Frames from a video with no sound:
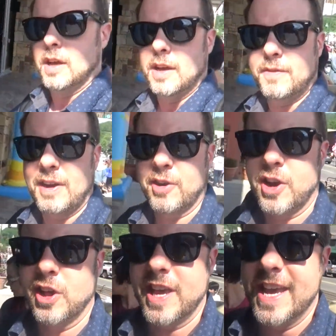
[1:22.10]
If I
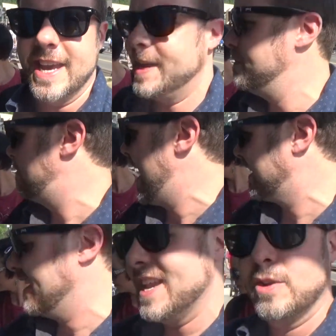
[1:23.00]
recall, he, uh, he
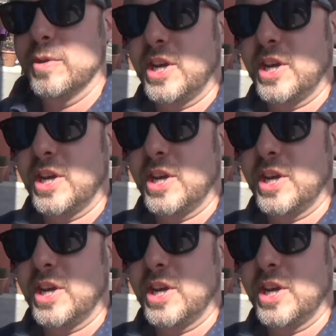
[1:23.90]
backed it into a